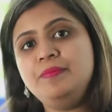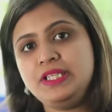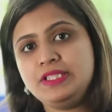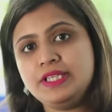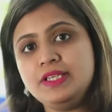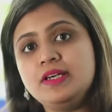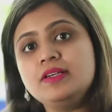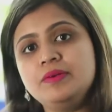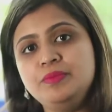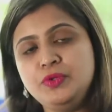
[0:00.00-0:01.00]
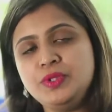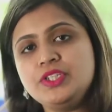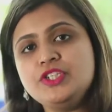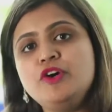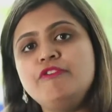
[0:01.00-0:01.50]
building a
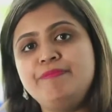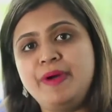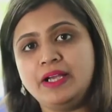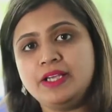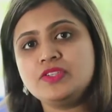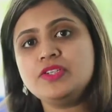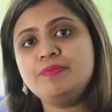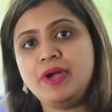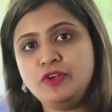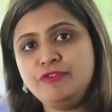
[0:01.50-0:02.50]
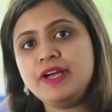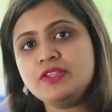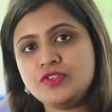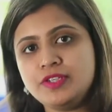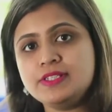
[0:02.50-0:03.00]
community of packaging
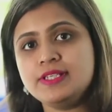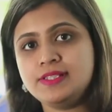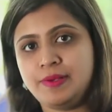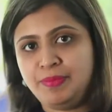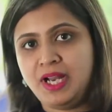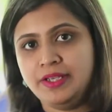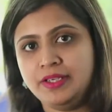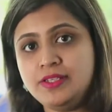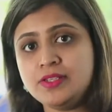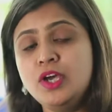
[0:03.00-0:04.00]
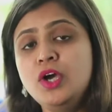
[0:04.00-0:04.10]
manufacturers and suppliers